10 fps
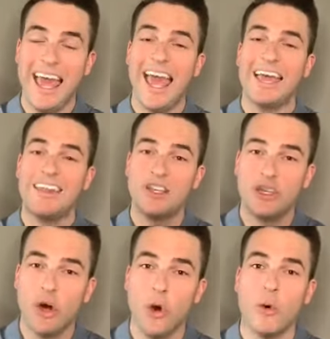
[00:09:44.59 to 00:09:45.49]
and then
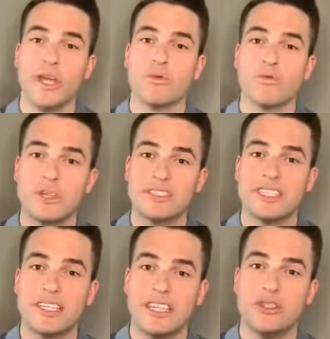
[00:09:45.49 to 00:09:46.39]
go and risk
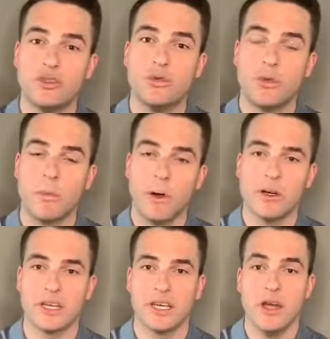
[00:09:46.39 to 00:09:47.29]
it into the
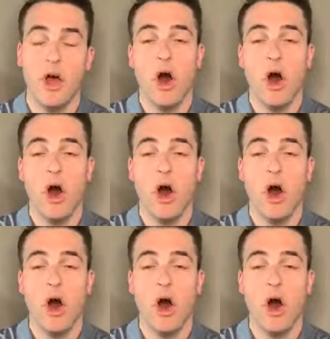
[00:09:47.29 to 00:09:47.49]
market.